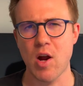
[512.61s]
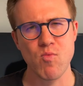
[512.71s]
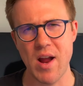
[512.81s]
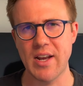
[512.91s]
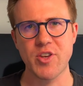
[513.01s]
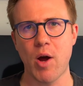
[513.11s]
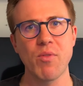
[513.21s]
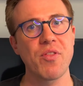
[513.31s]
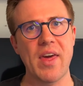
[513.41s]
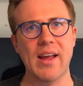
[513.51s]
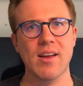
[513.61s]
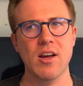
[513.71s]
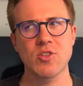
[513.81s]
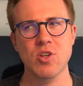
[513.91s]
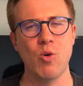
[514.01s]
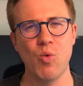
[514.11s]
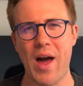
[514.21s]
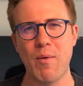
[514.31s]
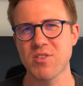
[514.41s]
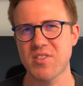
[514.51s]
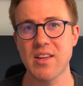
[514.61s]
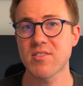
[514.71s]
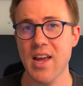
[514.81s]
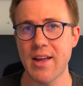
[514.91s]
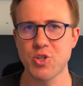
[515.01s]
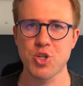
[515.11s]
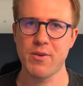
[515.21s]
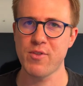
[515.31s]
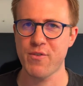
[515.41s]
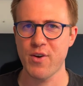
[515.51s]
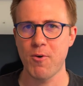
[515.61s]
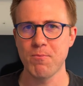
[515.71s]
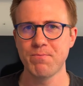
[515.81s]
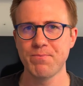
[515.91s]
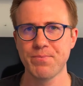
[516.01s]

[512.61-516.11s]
I really don't think at all that was the intention of the film.